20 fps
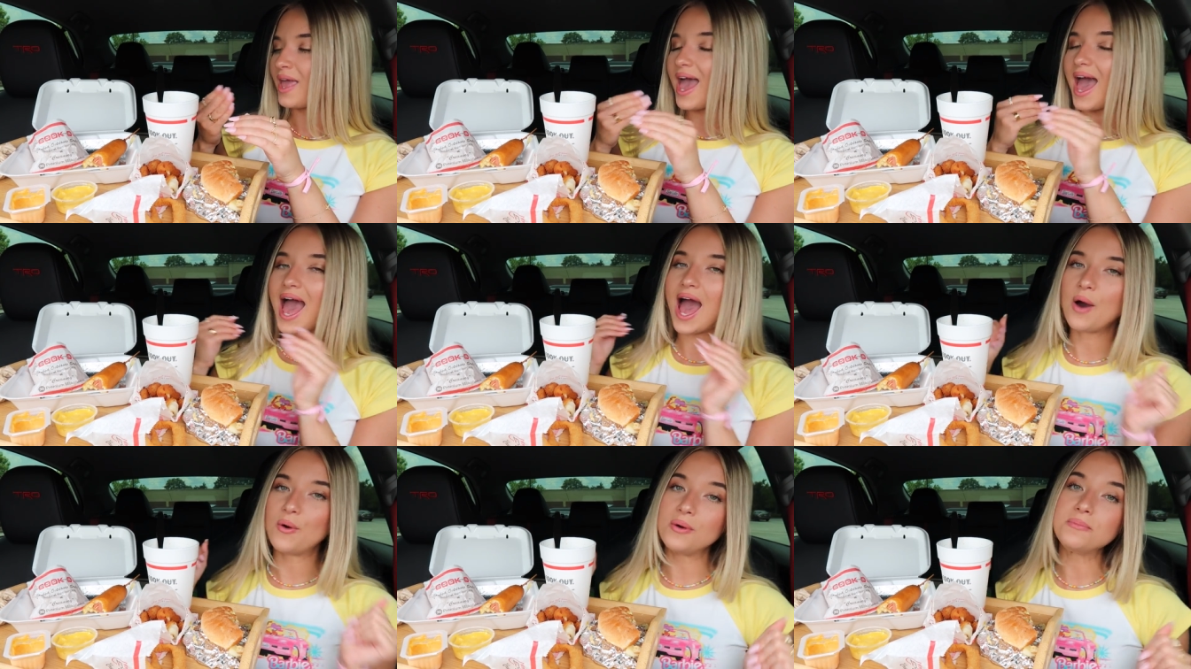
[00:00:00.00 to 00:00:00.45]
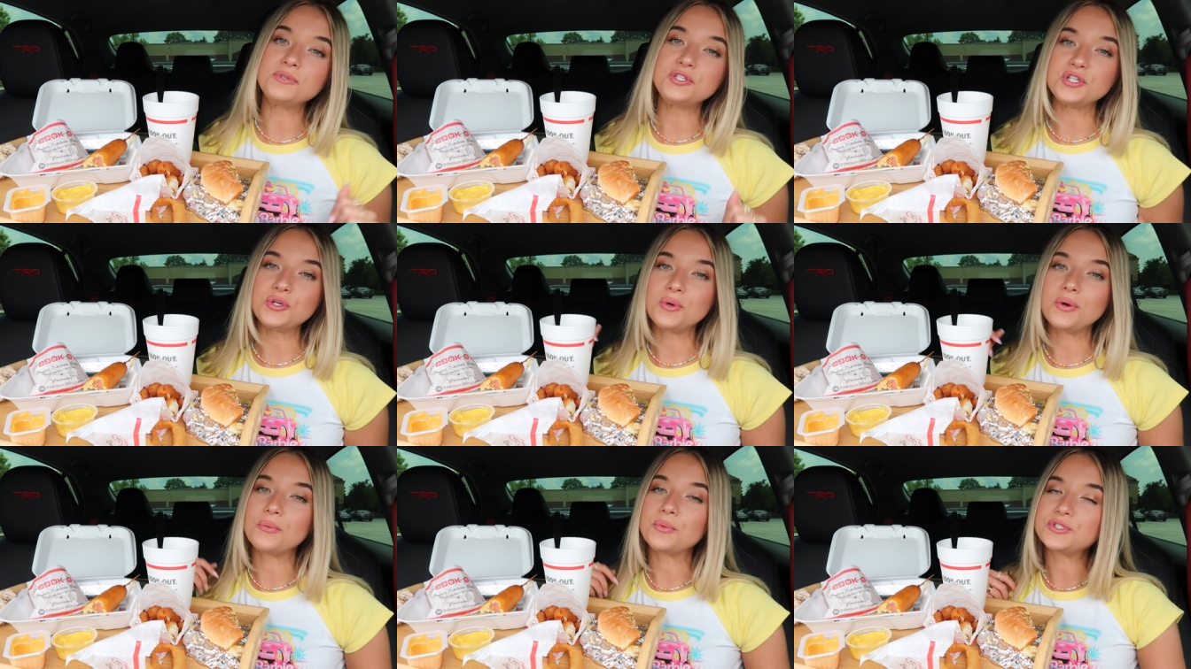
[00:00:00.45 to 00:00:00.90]
how I'm
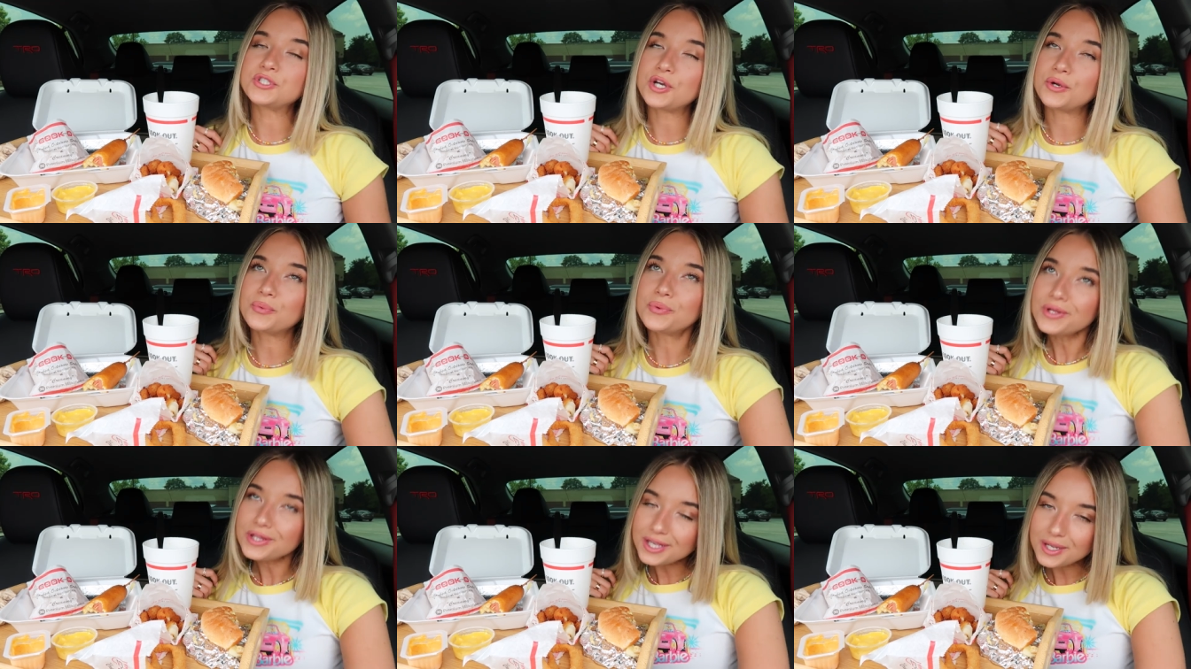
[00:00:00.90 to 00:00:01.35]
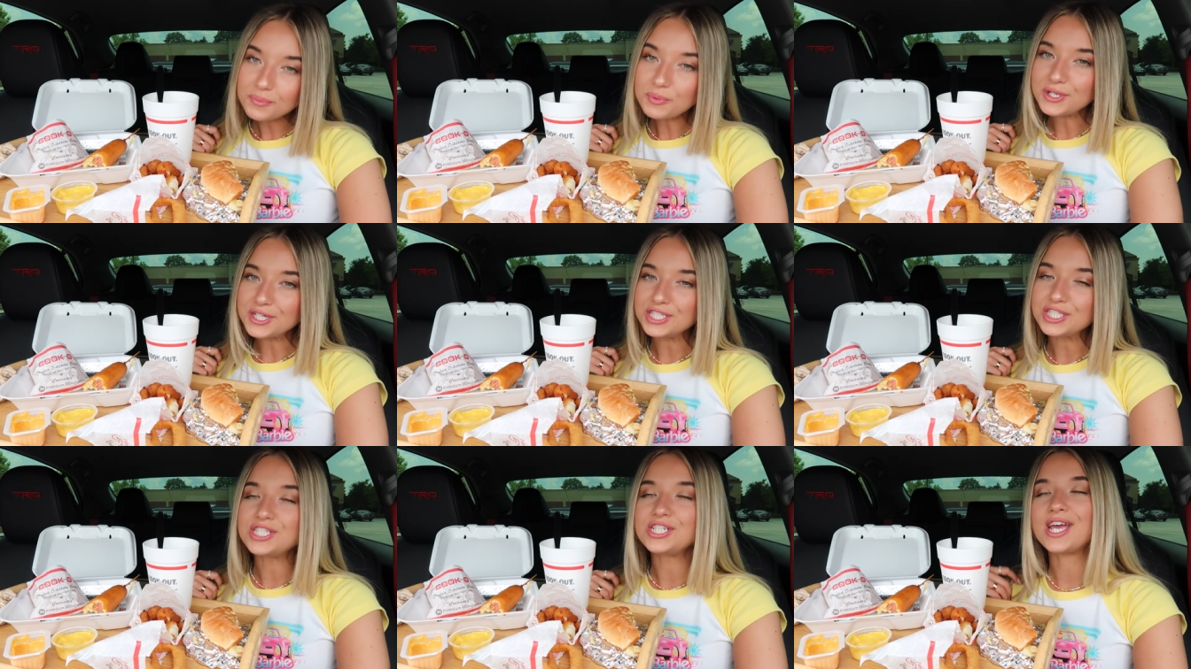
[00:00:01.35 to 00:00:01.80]
doing, which I really
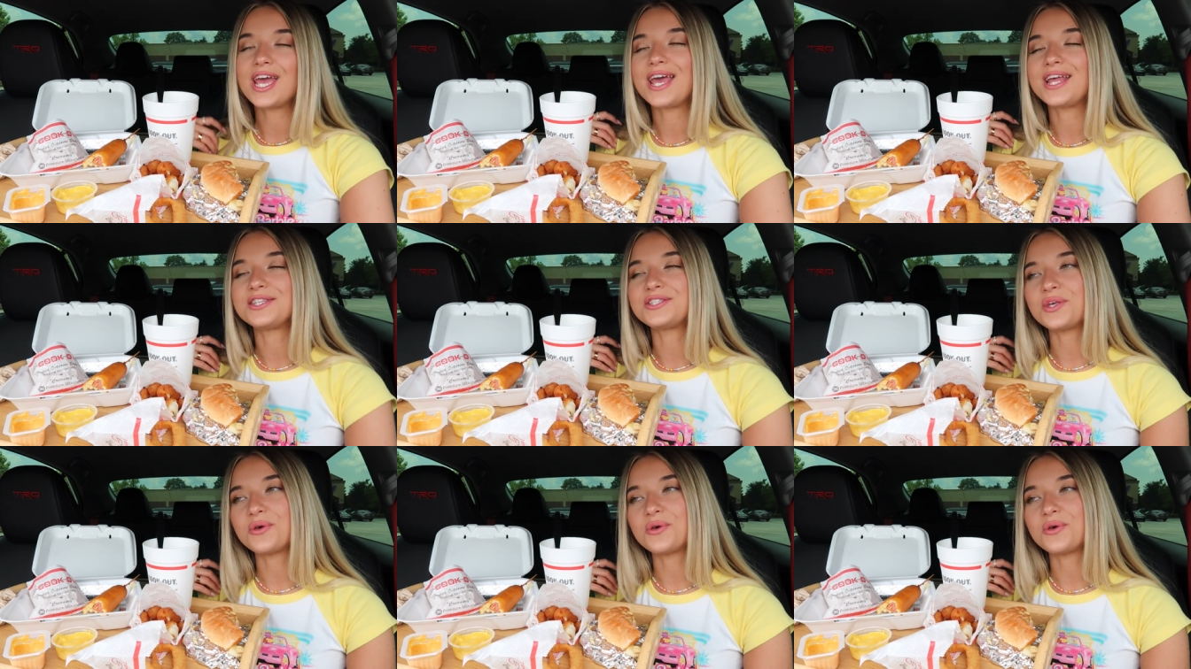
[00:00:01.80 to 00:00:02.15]
appreciate.